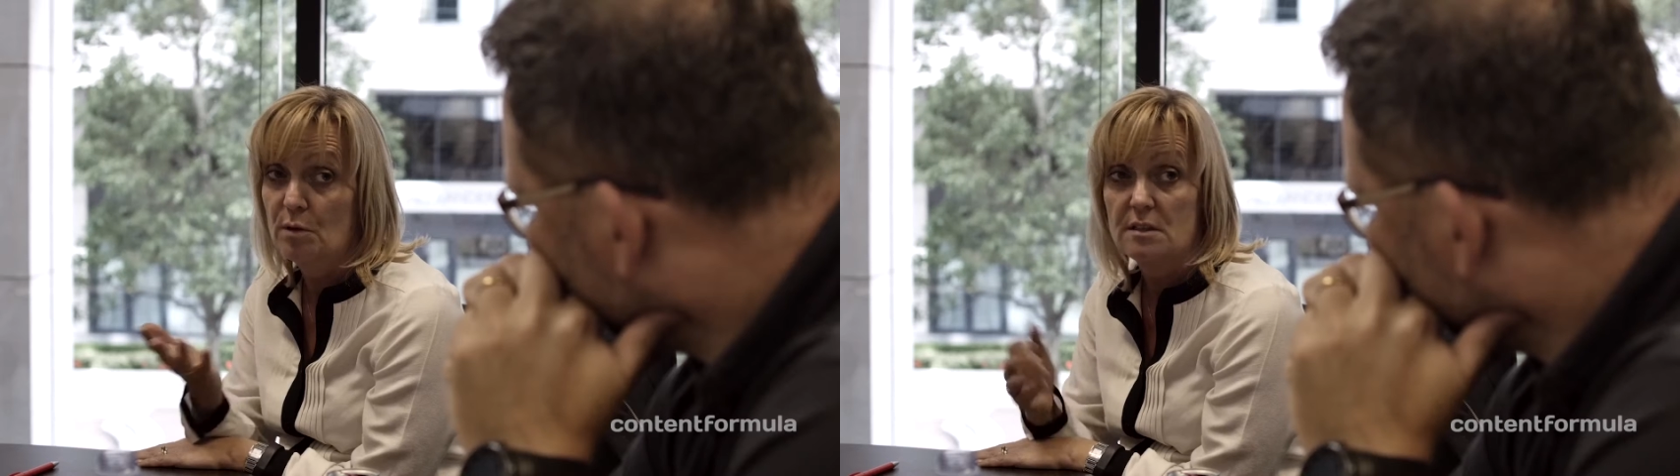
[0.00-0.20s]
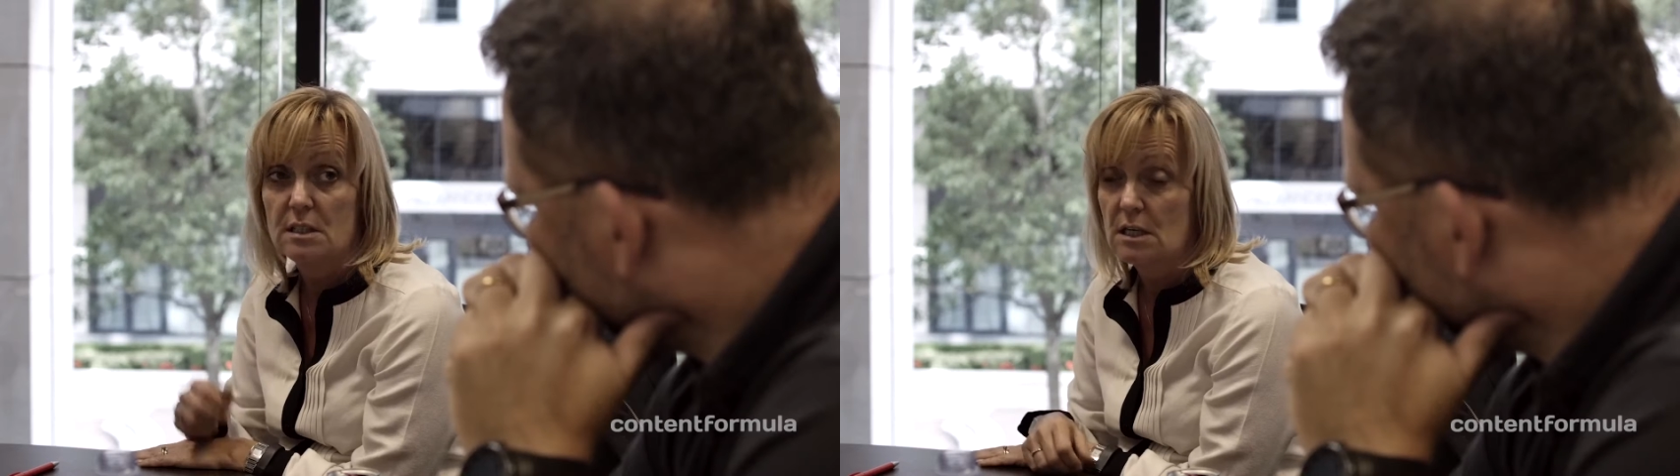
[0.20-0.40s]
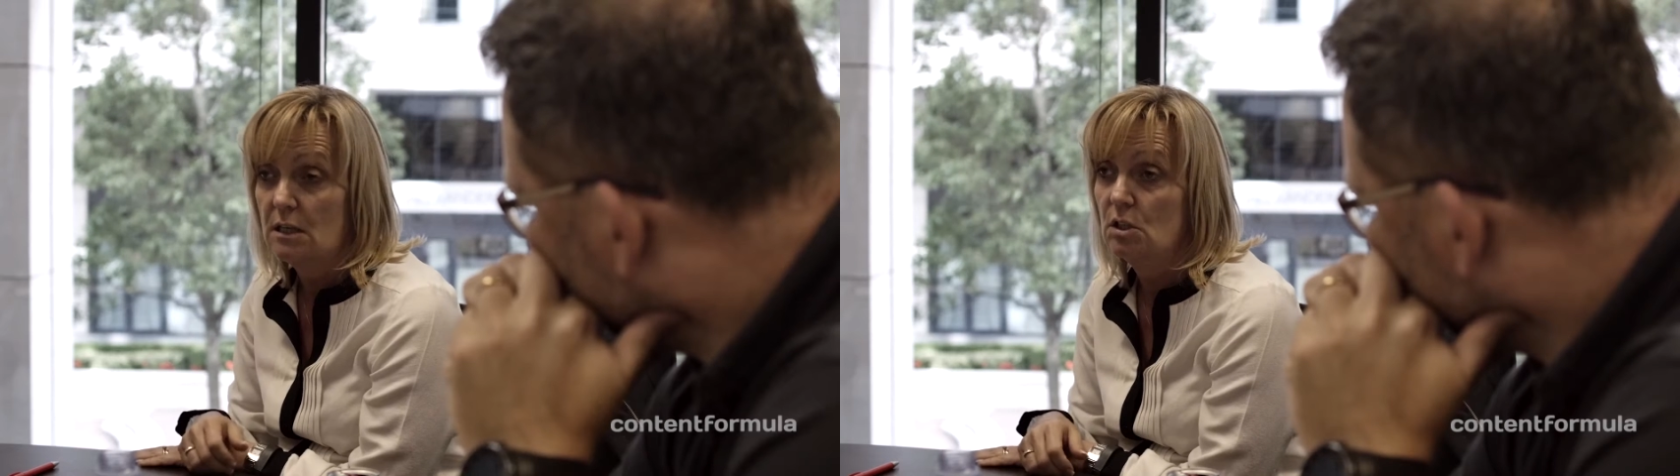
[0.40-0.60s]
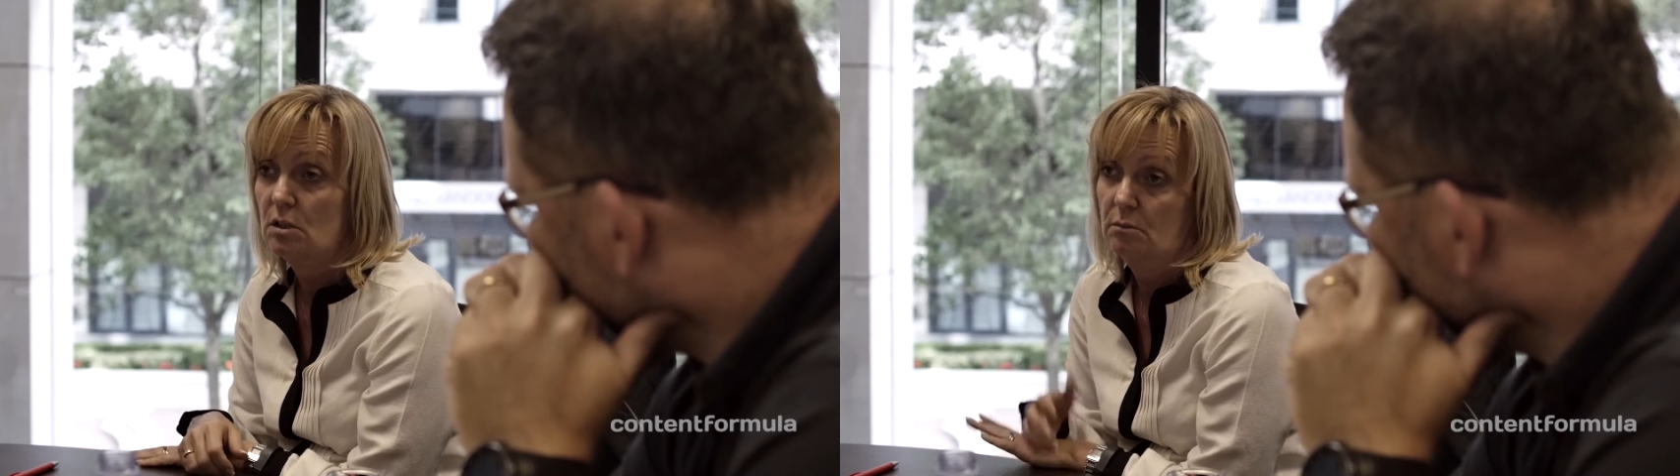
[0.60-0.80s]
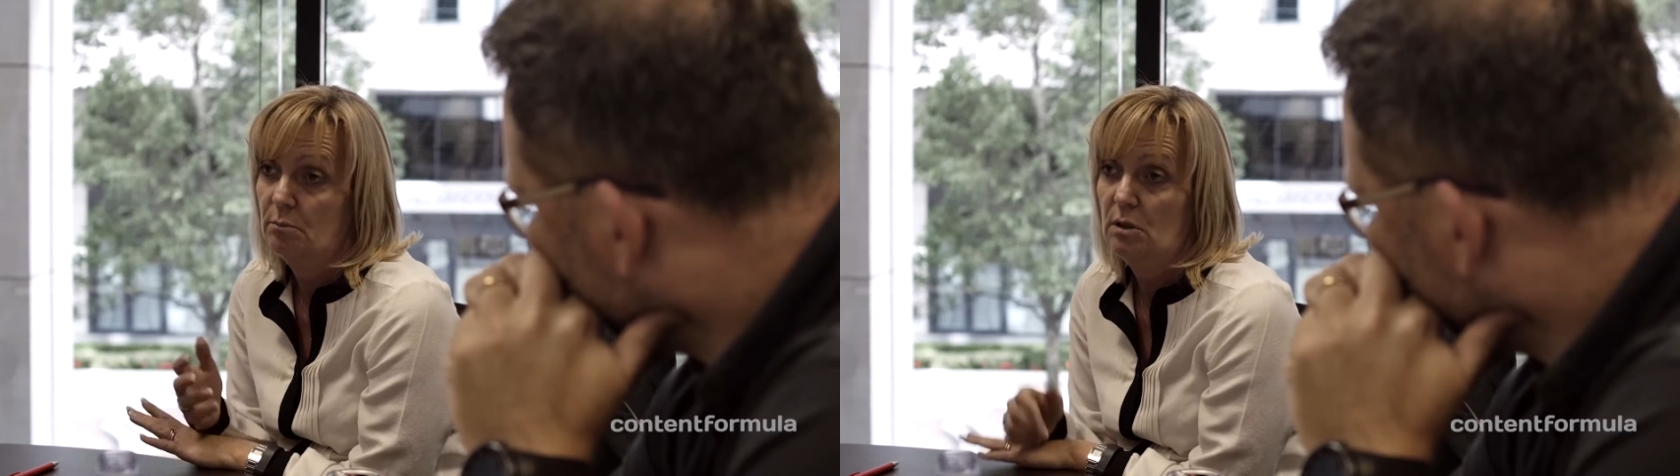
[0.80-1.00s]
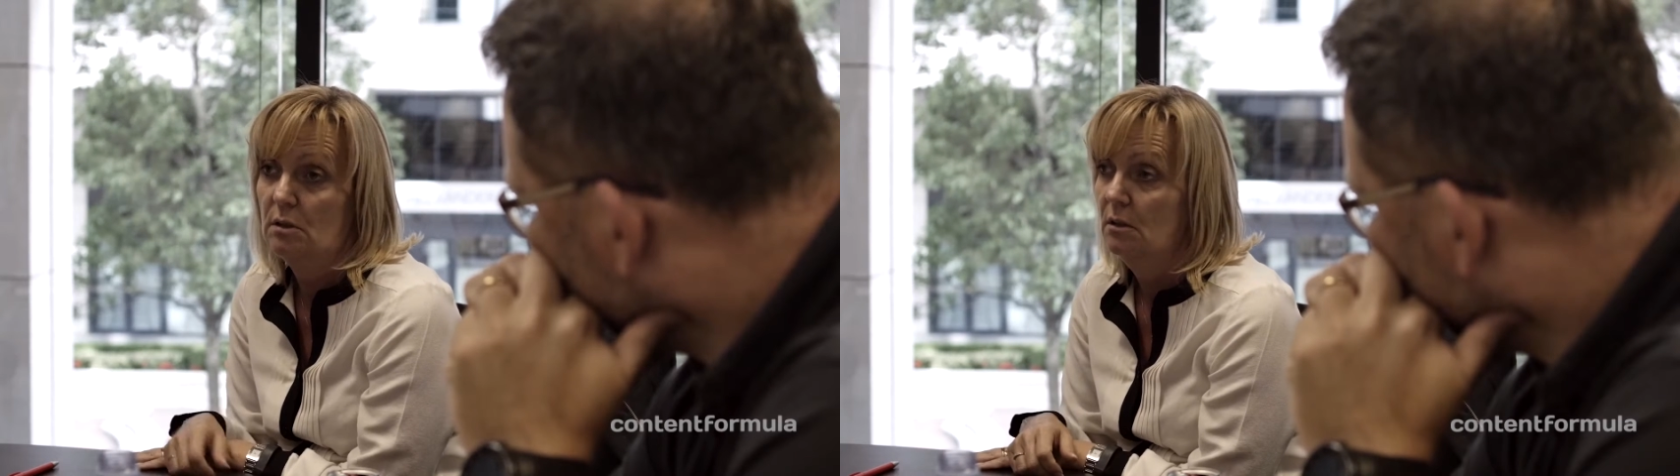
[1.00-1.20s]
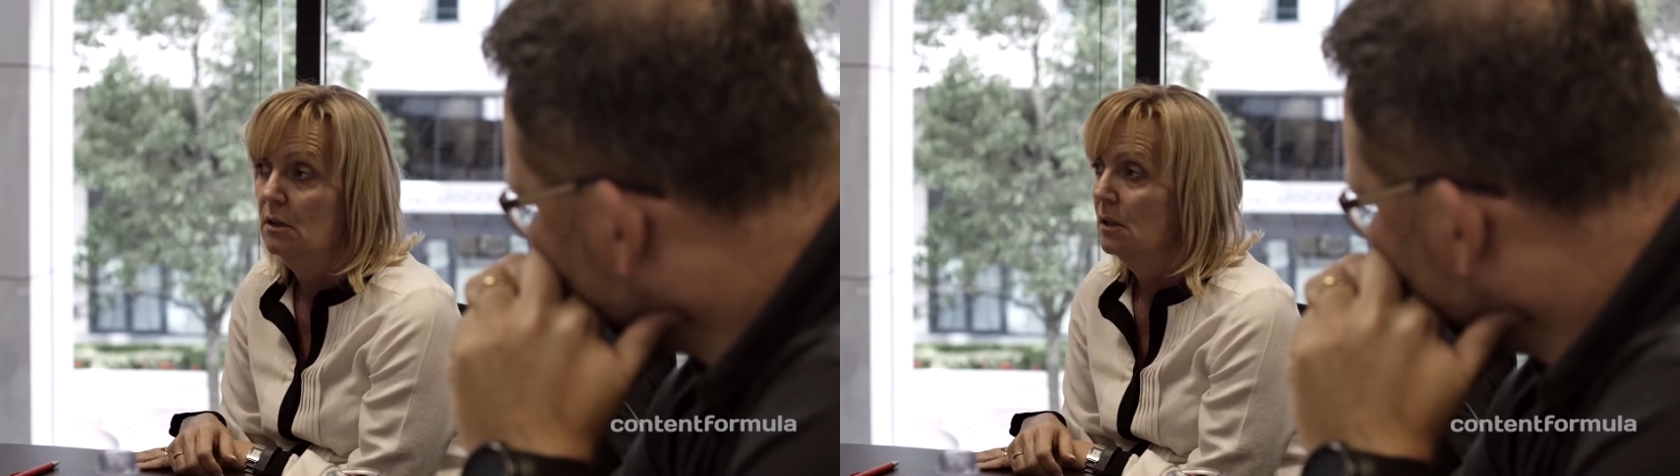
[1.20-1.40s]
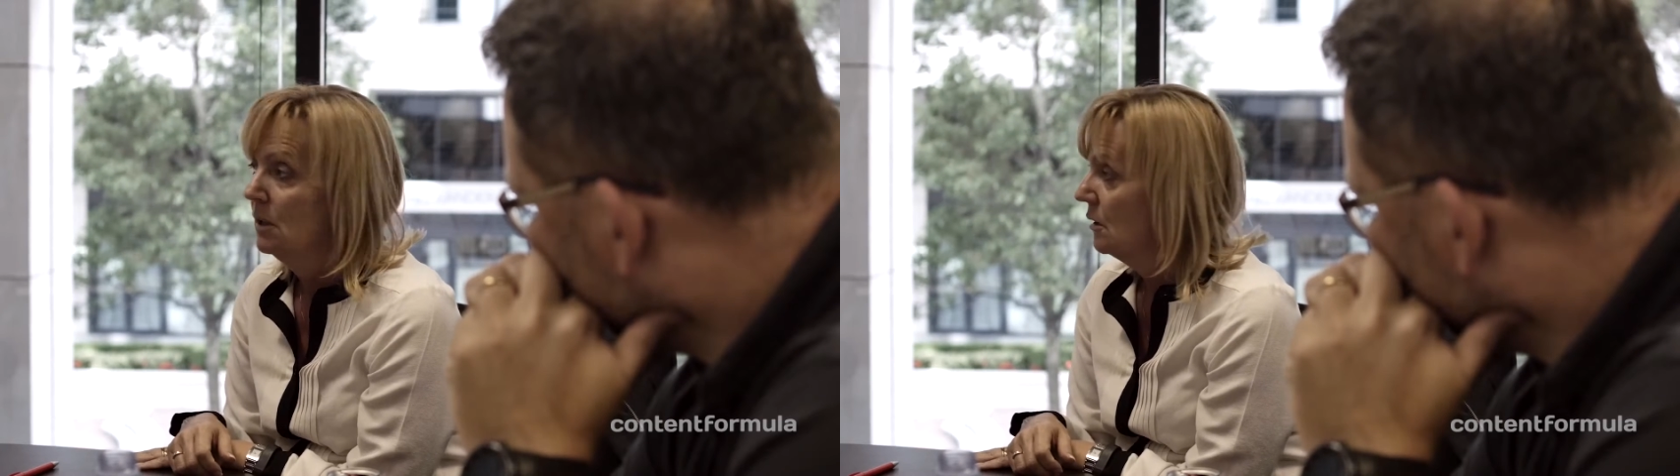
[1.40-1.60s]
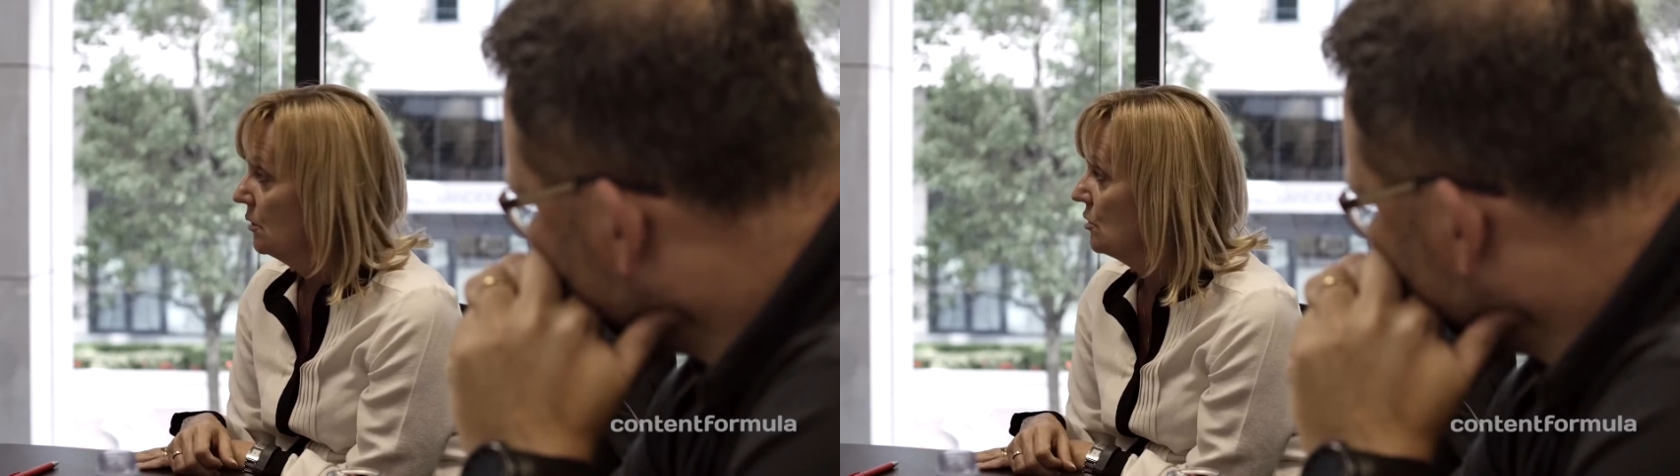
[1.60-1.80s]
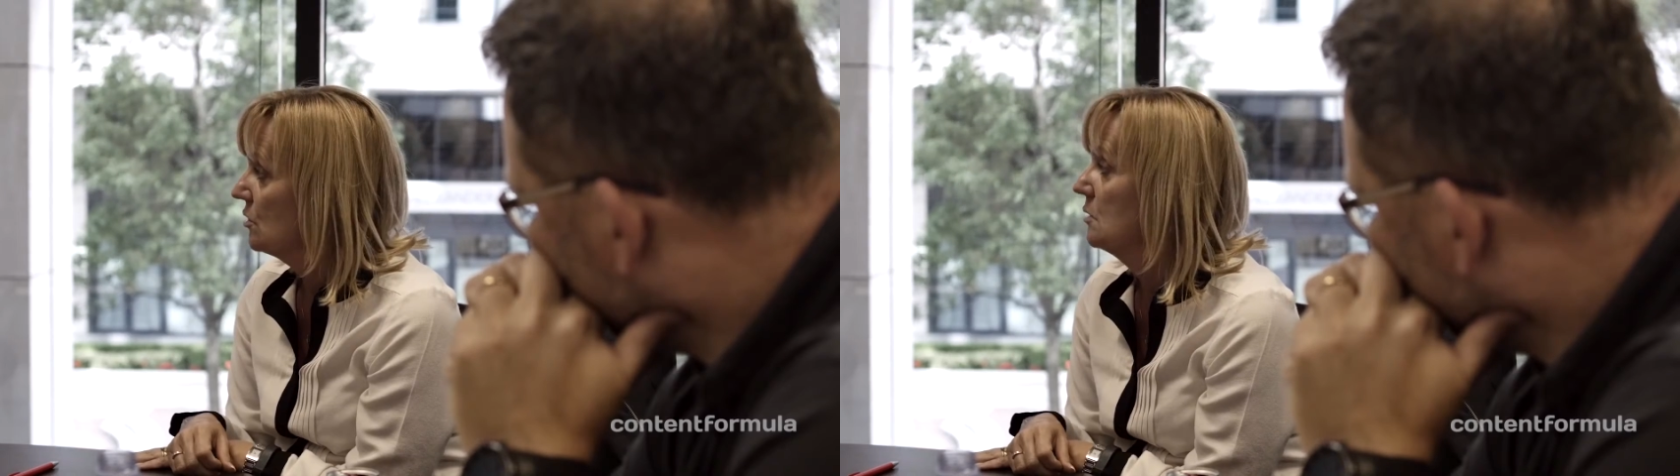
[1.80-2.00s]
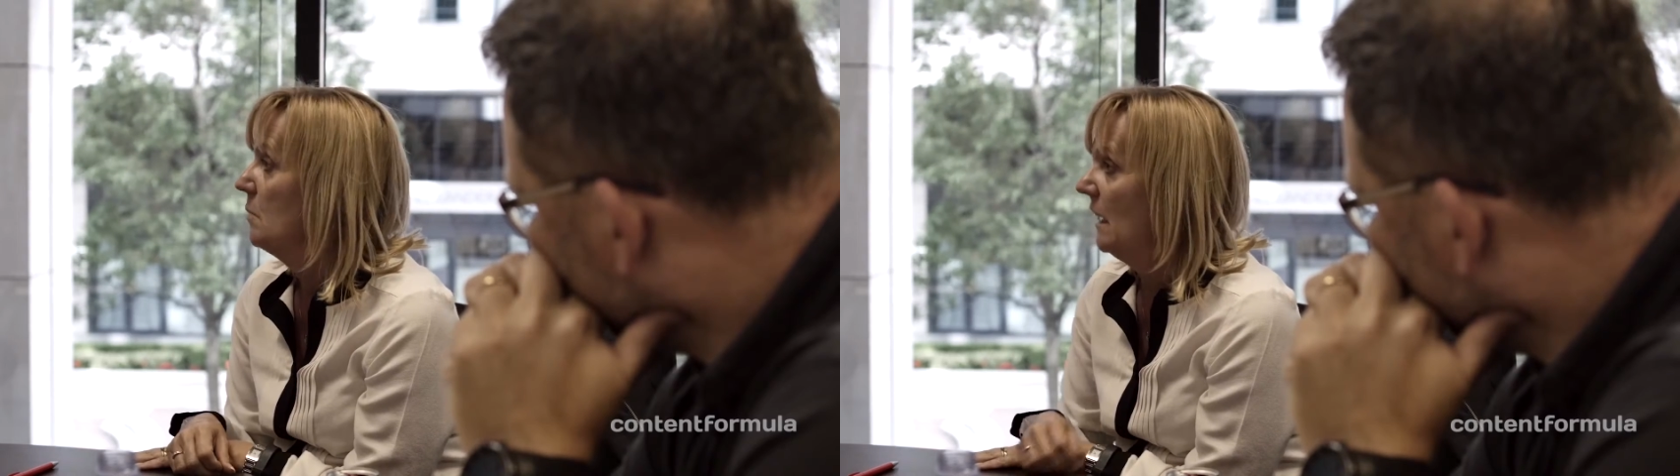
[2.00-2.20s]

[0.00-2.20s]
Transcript: our clients are made up almost entirely of people